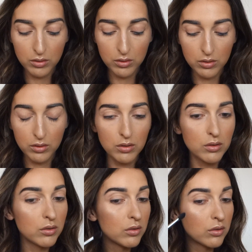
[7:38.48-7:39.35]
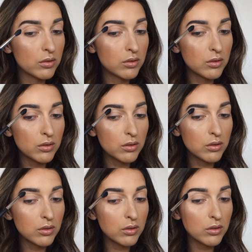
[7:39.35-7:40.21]

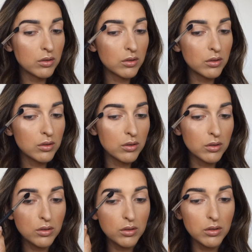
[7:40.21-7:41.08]
(no one is talking)